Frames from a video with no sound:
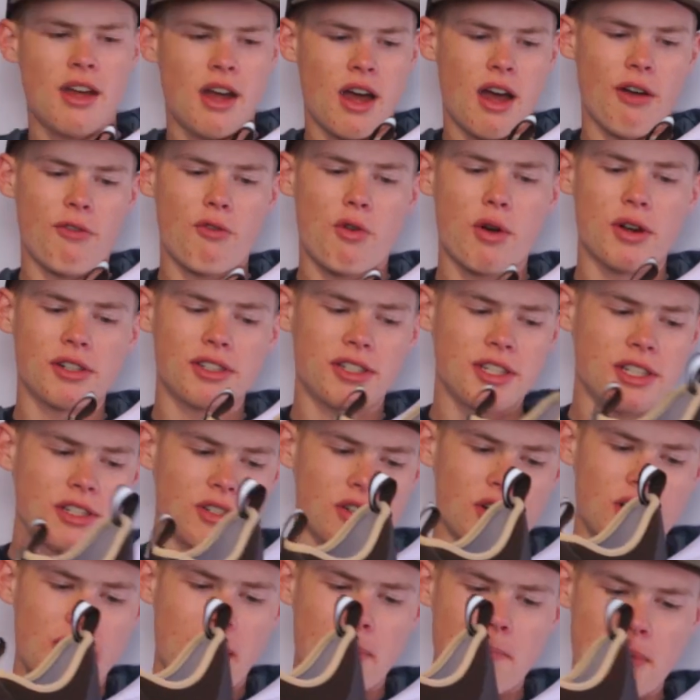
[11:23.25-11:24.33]
Of course, these are
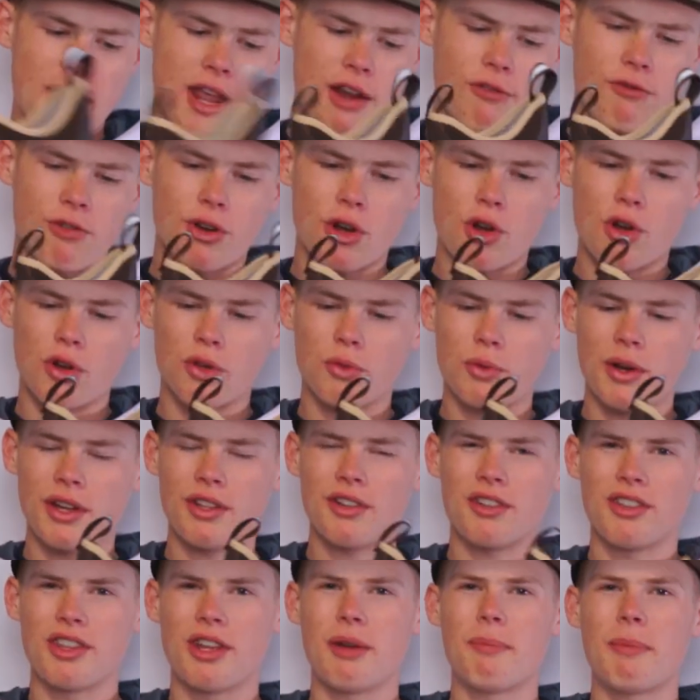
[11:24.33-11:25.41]
not made for cold
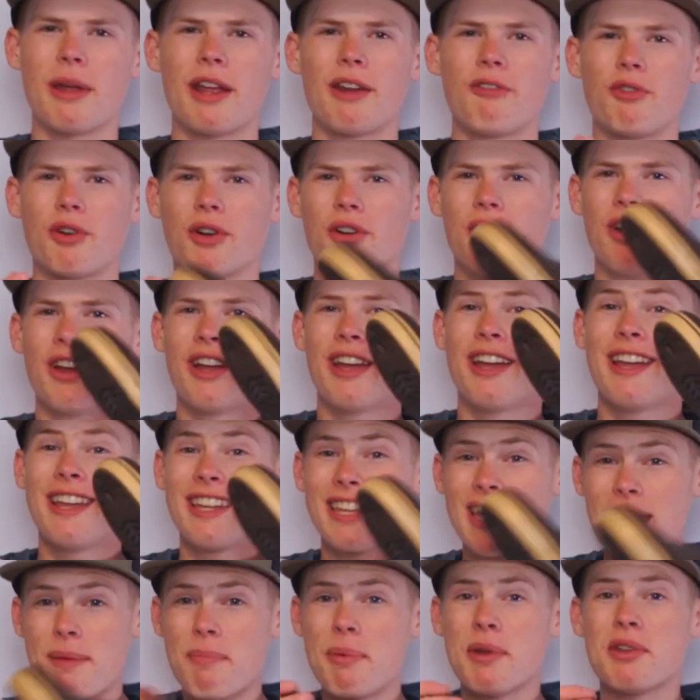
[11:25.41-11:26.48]
weather. They're made for
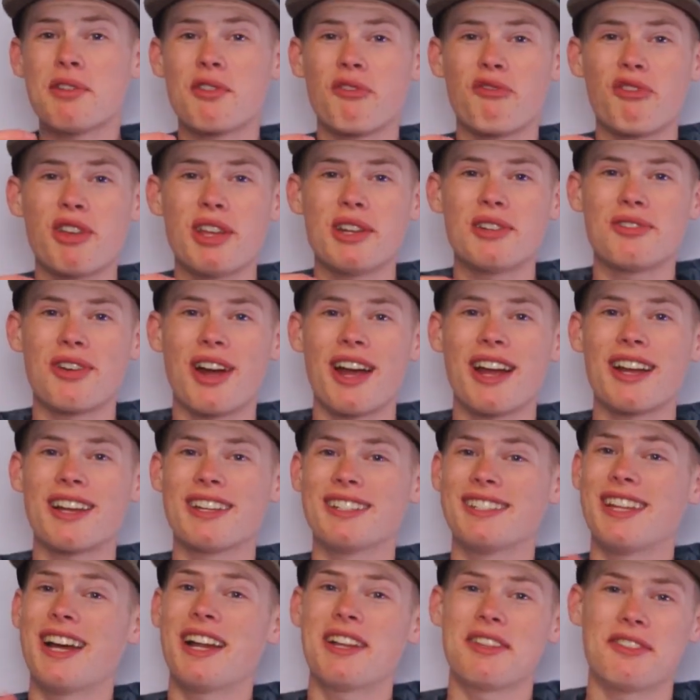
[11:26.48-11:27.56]
keeping your feet dry,
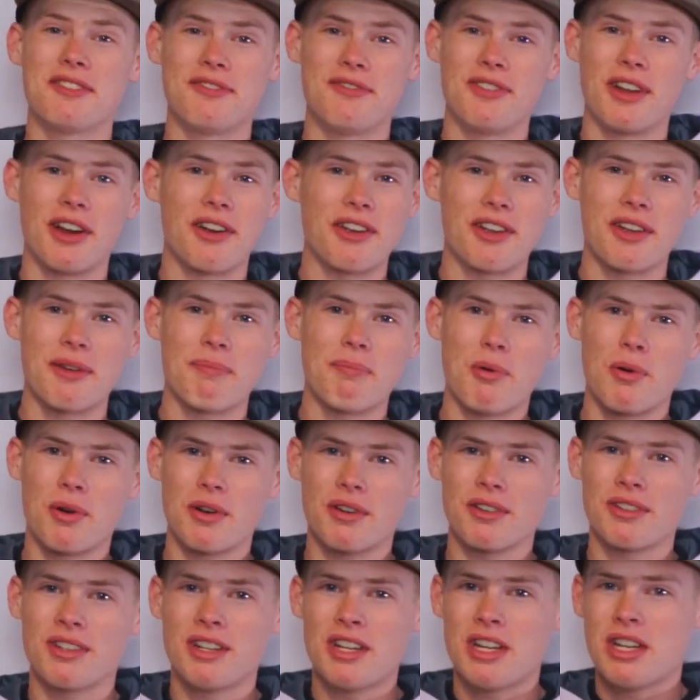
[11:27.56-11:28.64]
because that is very
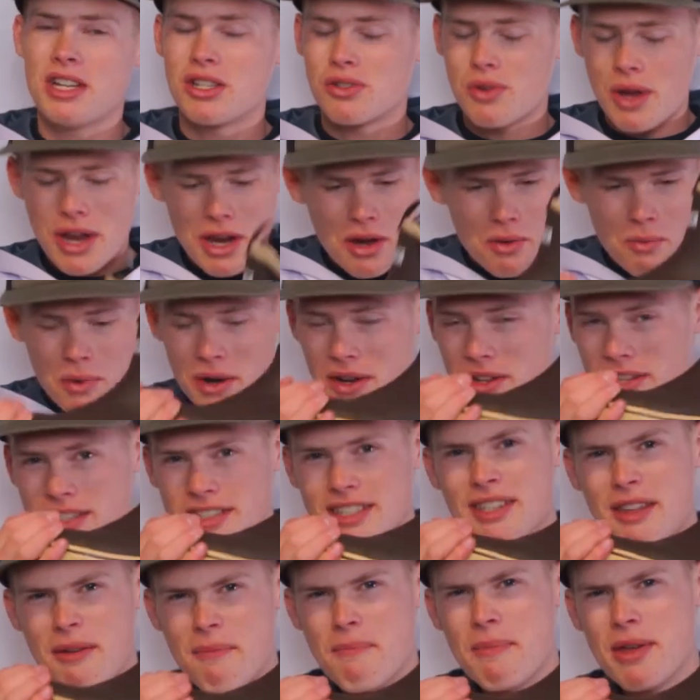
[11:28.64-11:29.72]
important. So I can wear these
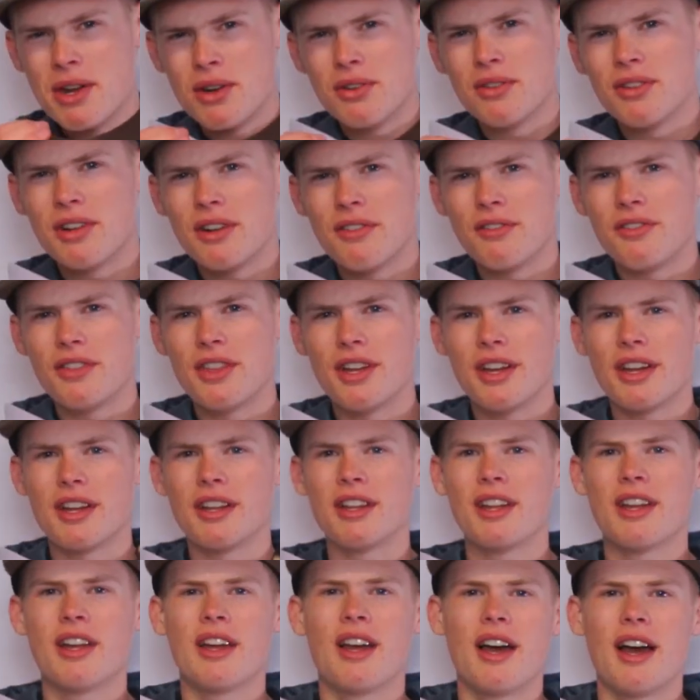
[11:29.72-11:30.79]
in the middle of the
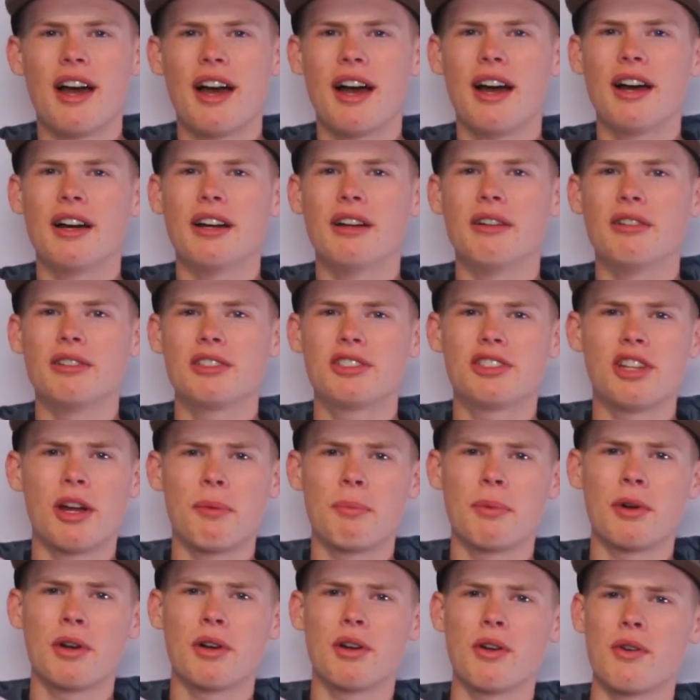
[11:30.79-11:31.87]

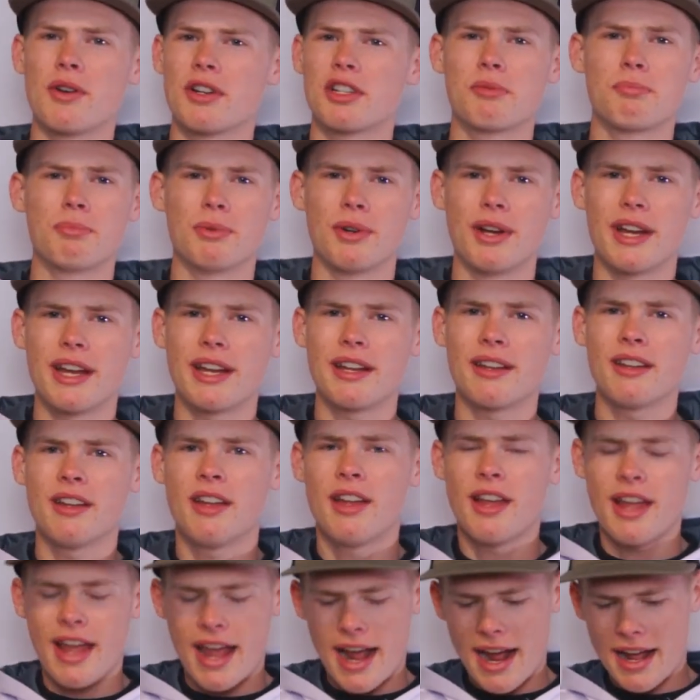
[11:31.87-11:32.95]
summer or spring,
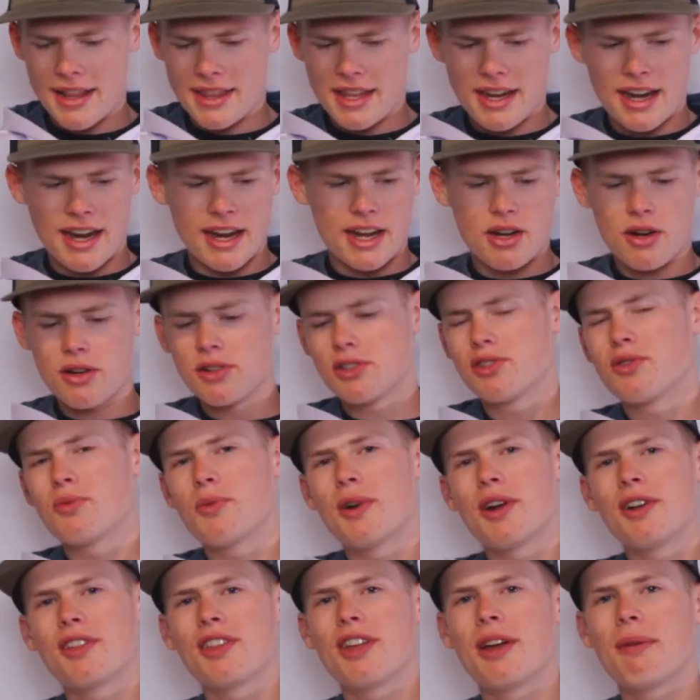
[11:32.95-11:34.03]
and then I can also
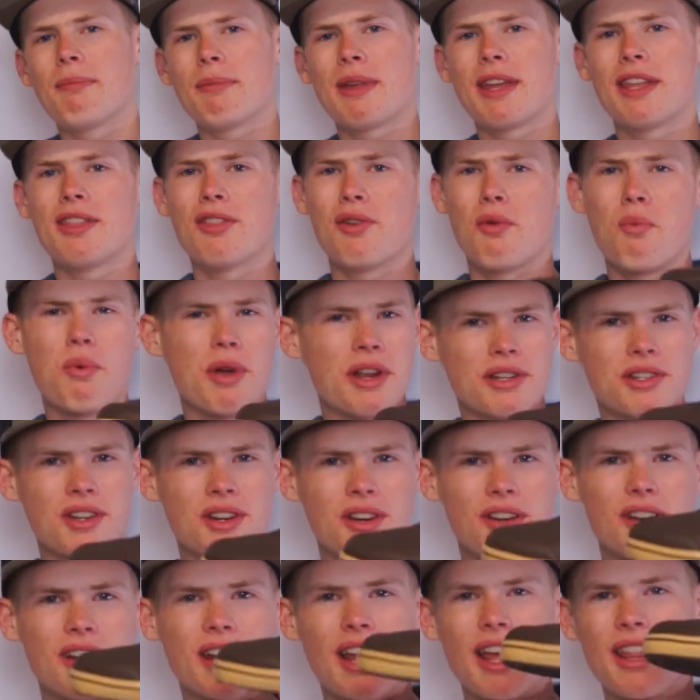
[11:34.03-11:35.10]
wear them in the
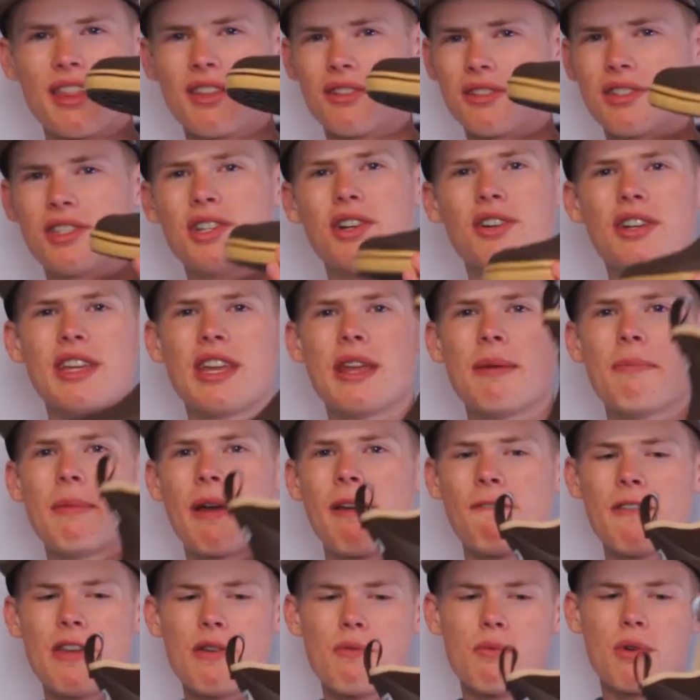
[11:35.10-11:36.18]
winter and they'll still keep my
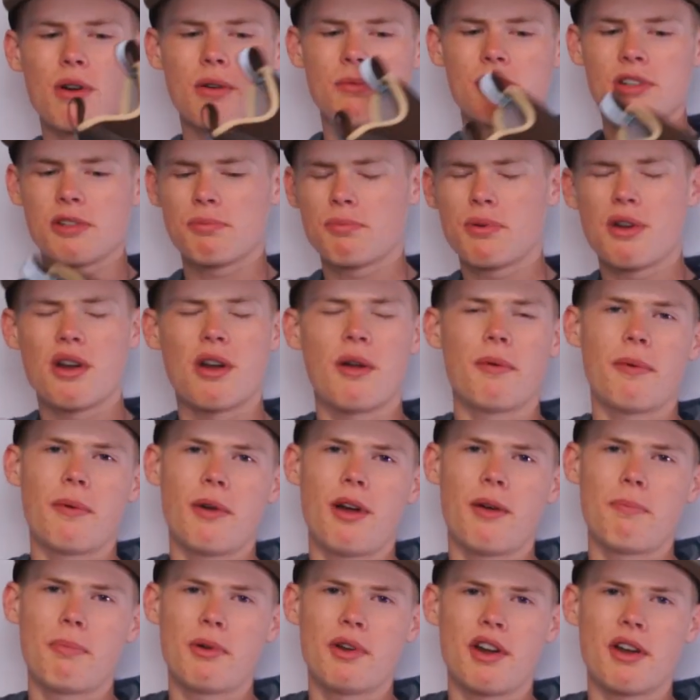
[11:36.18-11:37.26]
feet warm. Just put
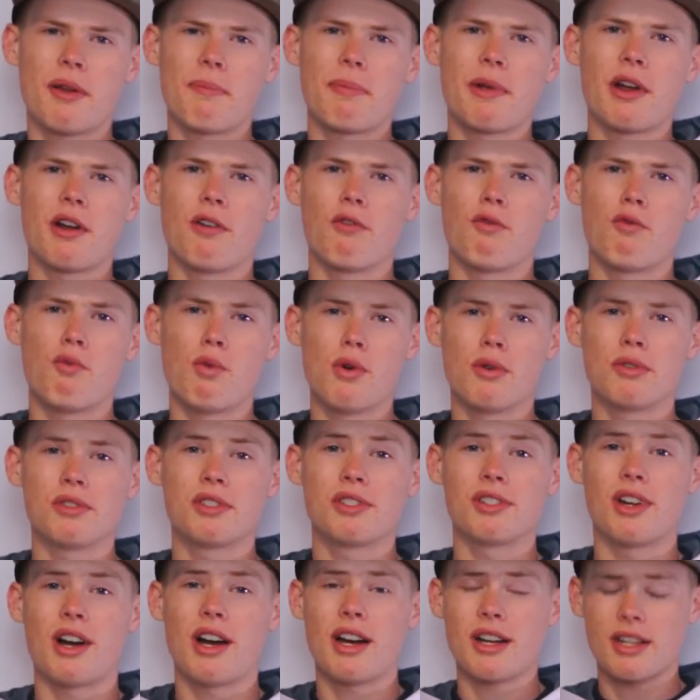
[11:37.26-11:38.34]
on a pair of wool
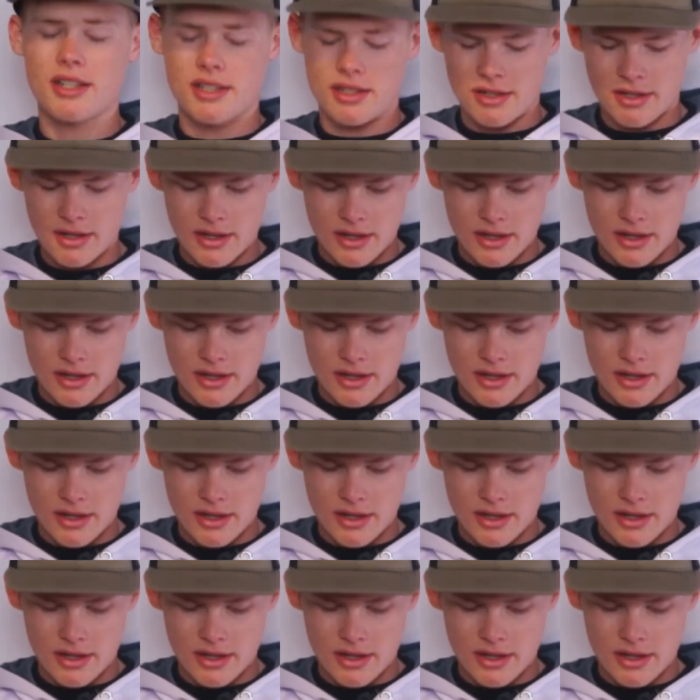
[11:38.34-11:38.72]
socks.